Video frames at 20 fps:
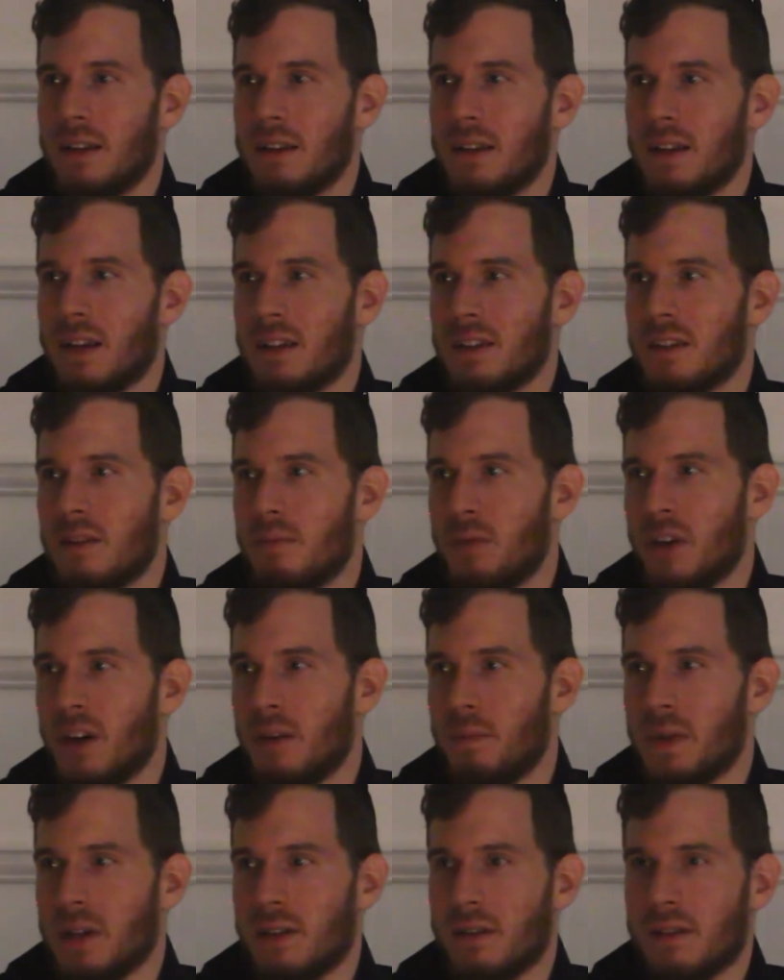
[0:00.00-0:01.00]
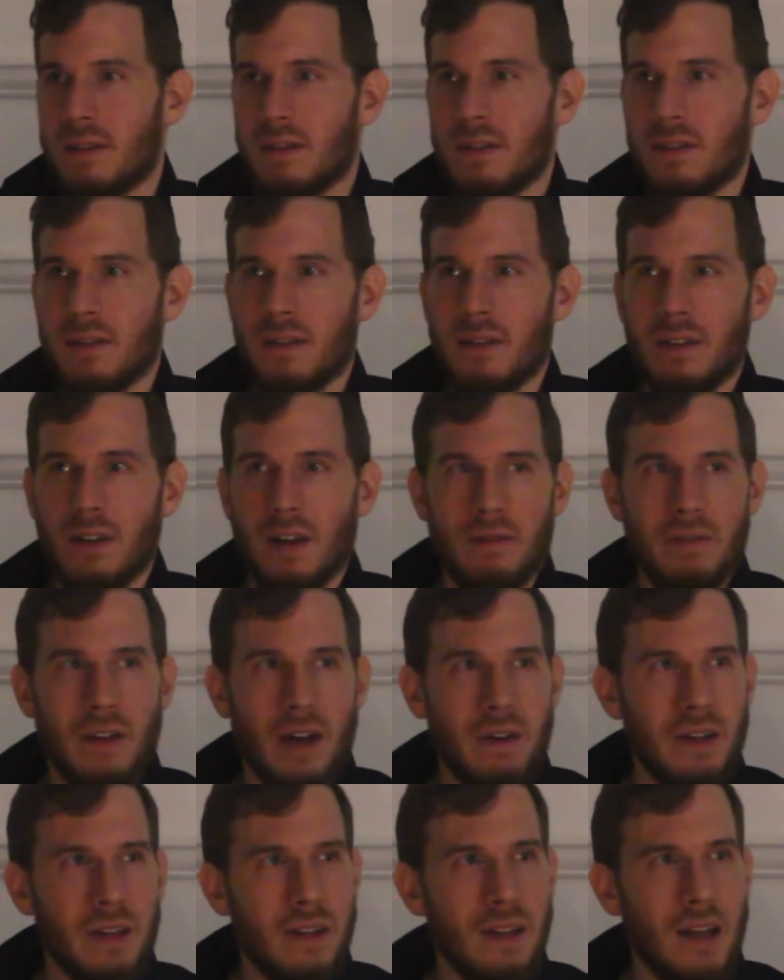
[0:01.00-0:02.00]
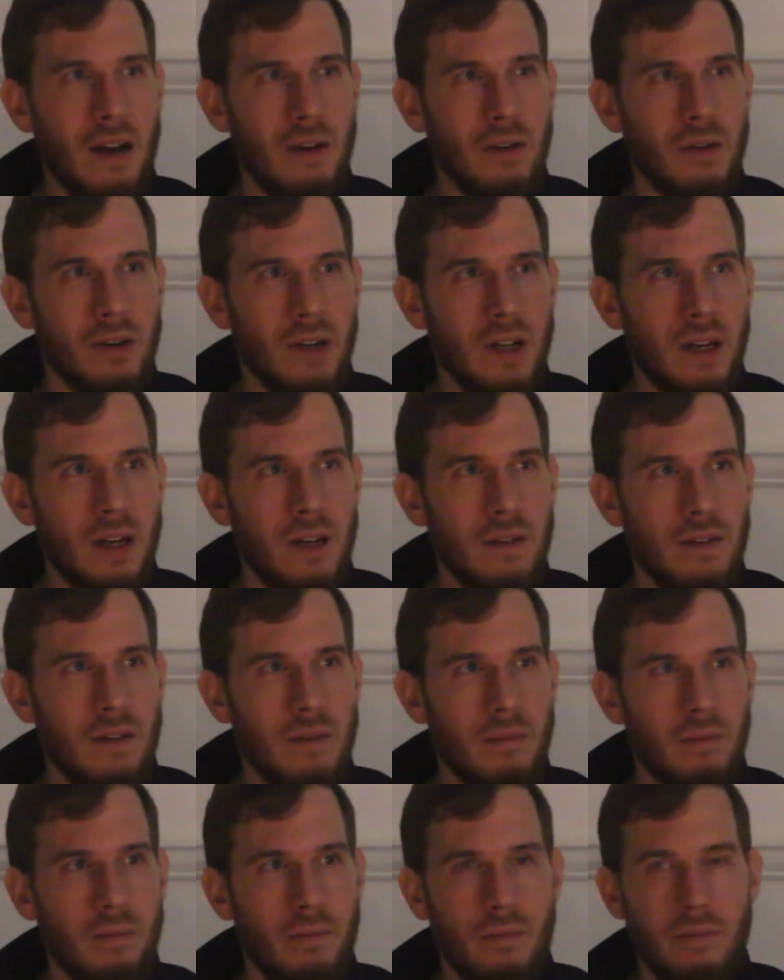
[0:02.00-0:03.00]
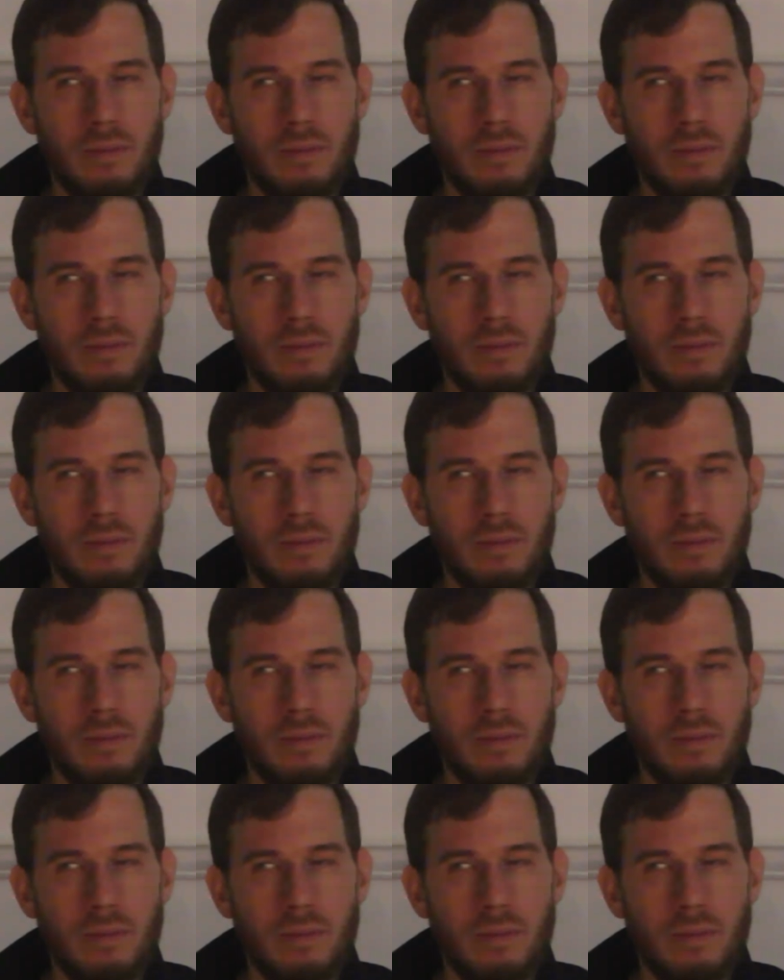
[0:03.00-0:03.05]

that is the purpose of our entire organism.